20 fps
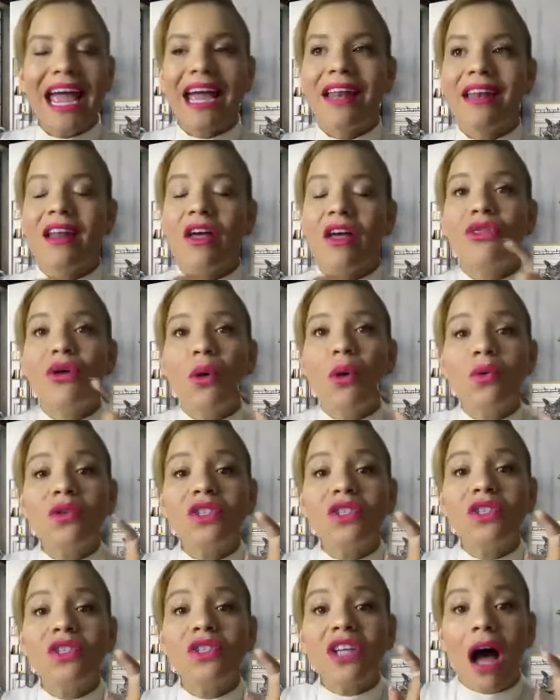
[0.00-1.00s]
and
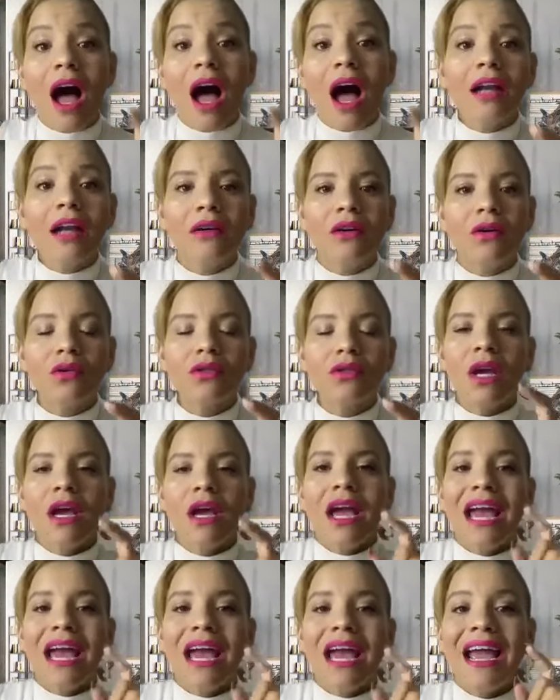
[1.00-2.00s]
those
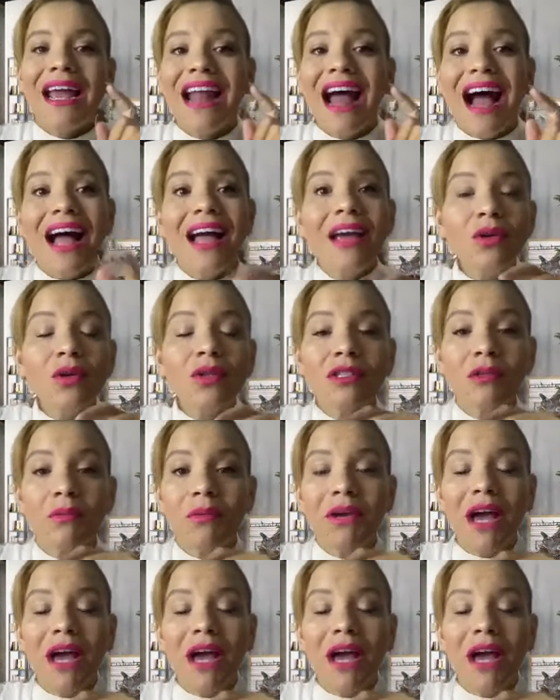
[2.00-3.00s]
audios and i used to
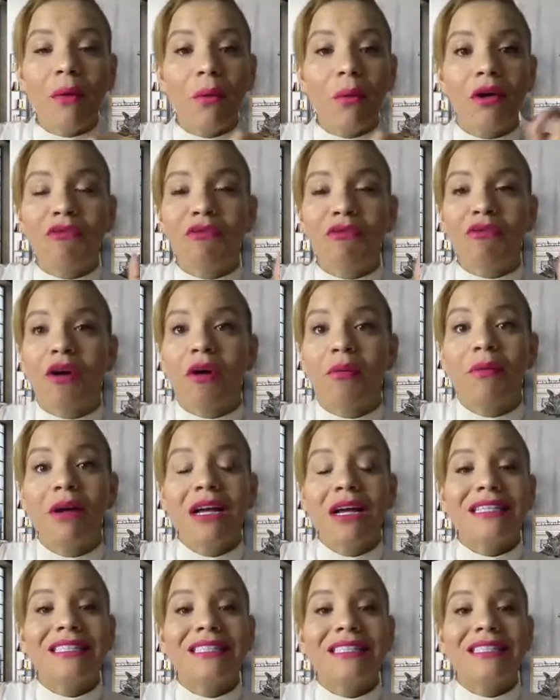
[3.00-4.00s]
be at work
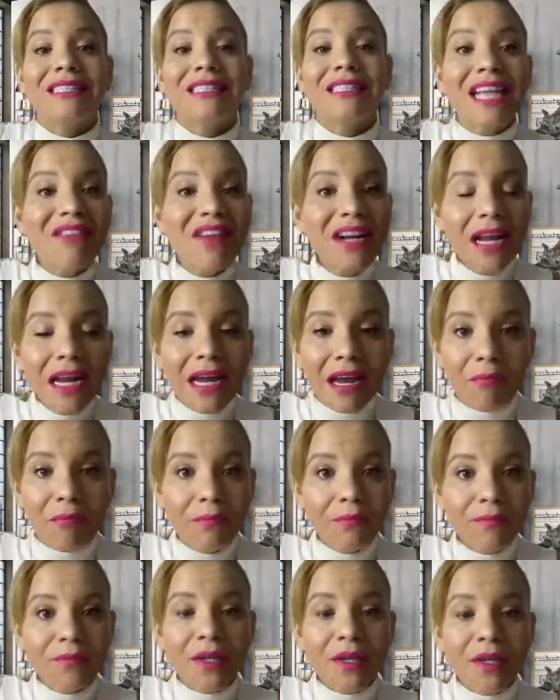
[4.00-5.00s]
from 7
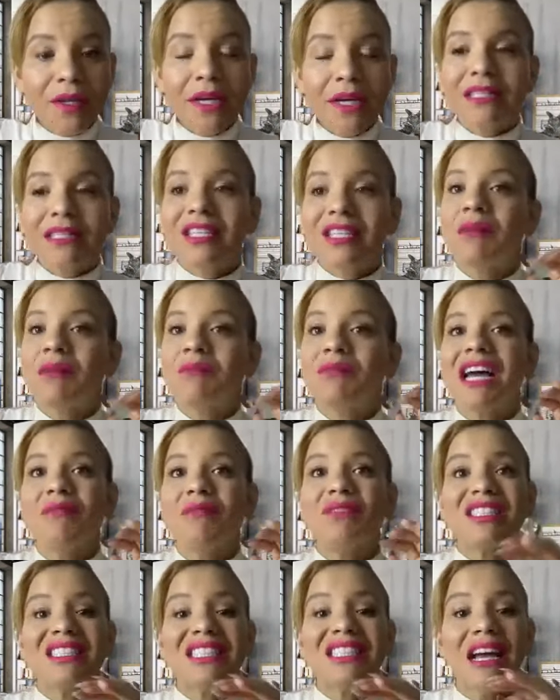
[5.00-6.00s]
a.m to
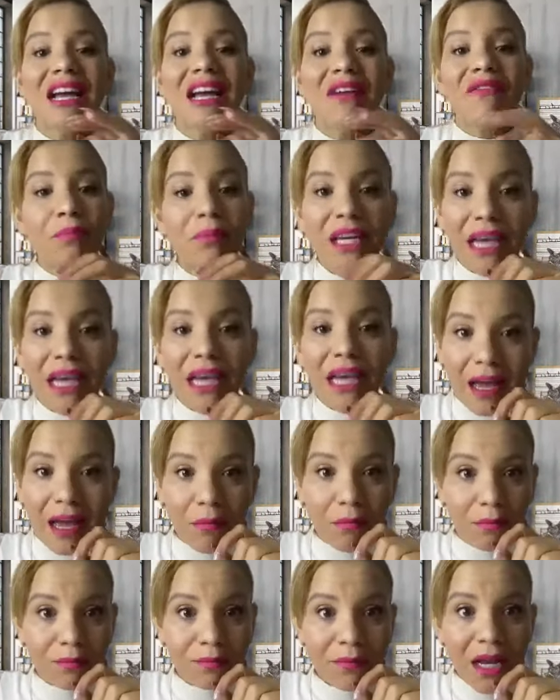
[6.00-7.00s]
sometimes 7
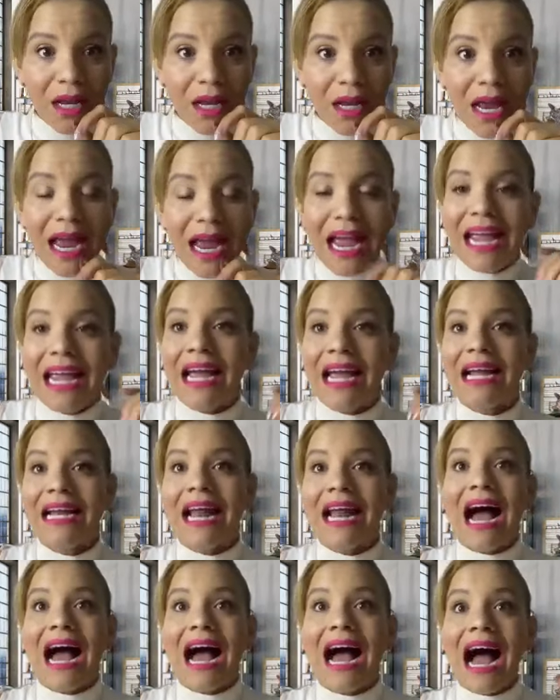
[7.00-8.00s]
p.m
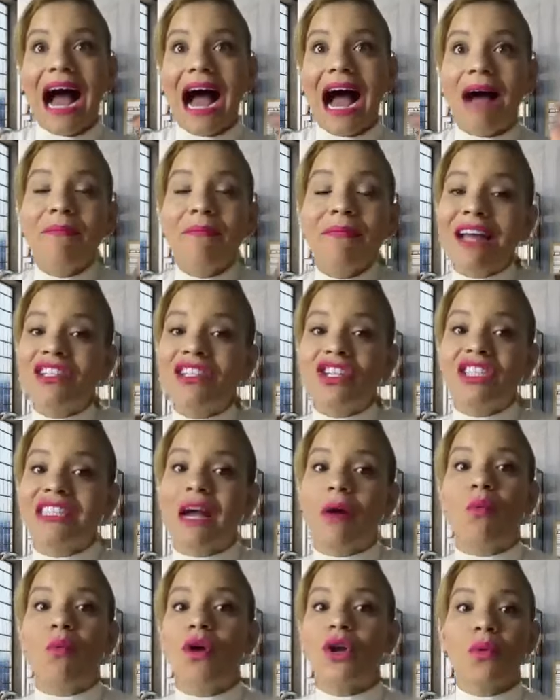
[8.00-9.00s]
and i'm not just
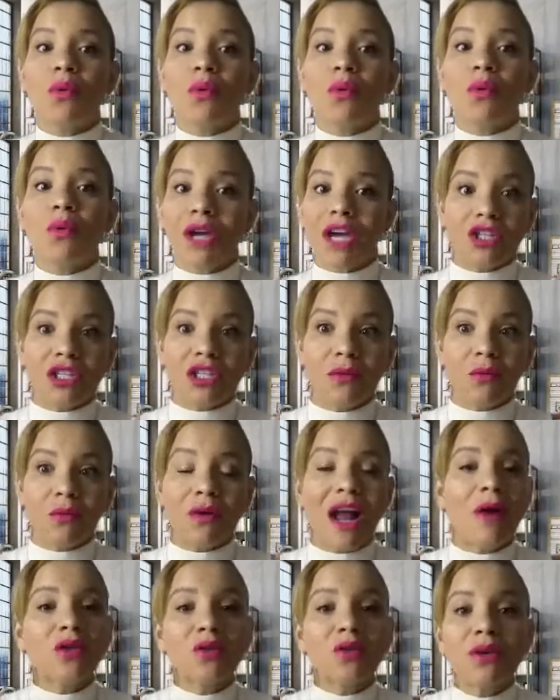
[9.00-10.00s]
at one location
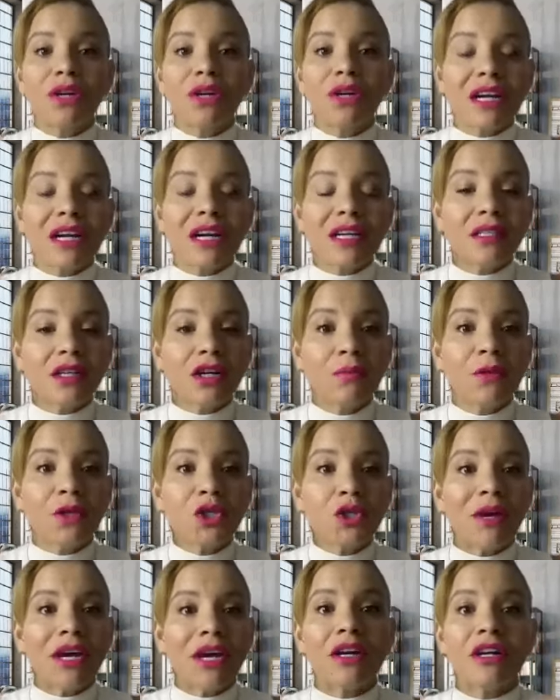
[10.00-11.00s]
when i was working as a
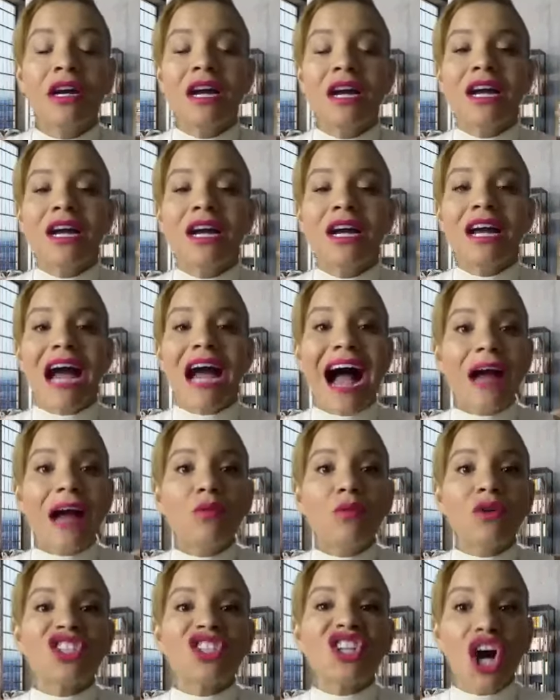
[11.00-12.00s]
commercial banker i
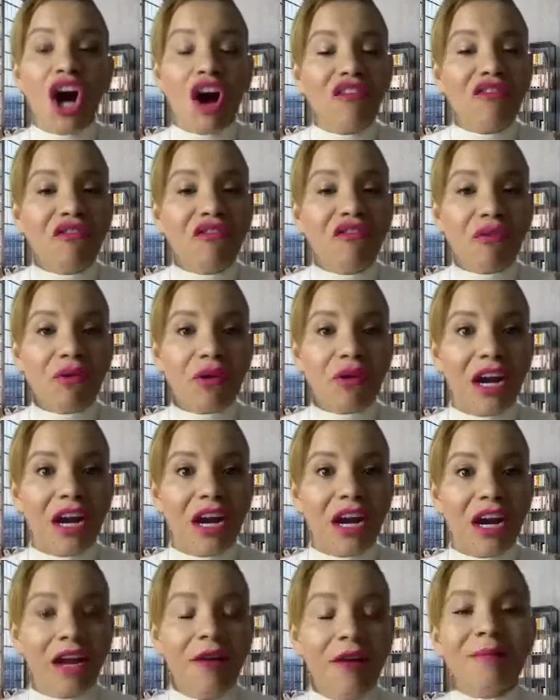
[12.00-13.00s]
was
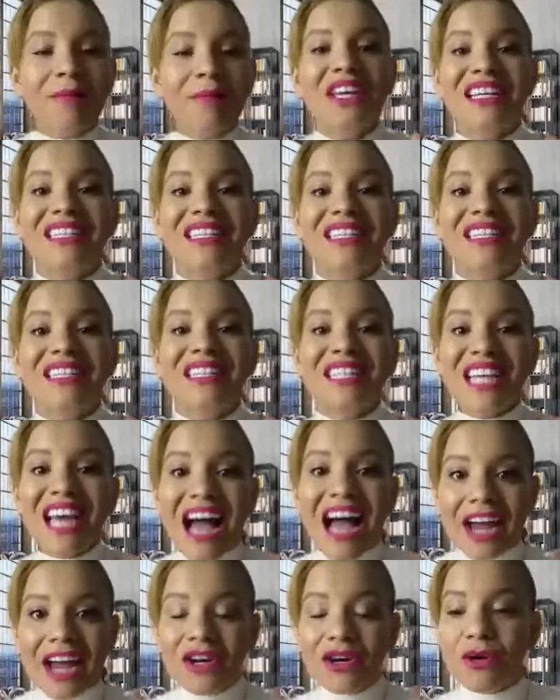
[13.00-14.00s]
covering the
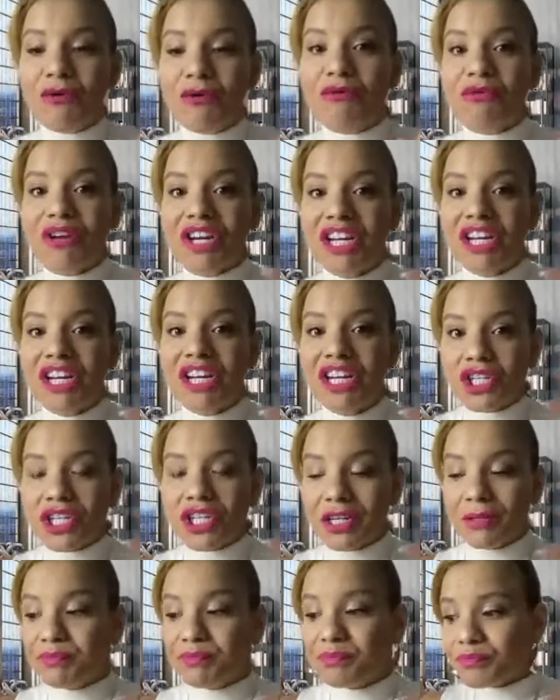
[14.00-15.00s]
entire
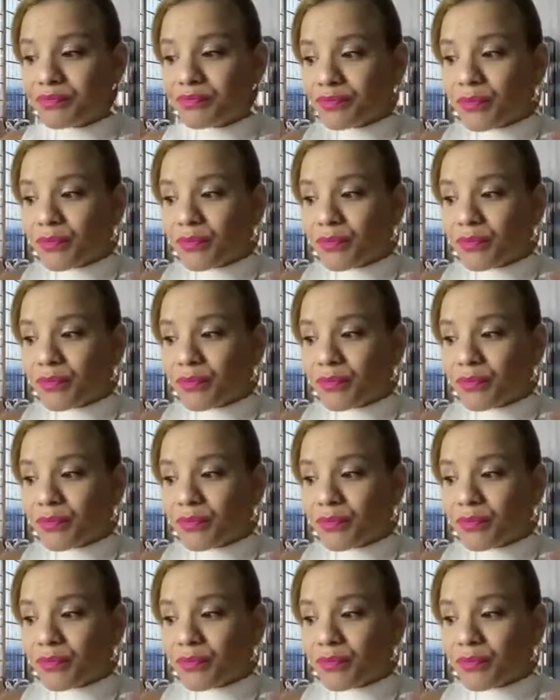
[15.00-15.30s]
region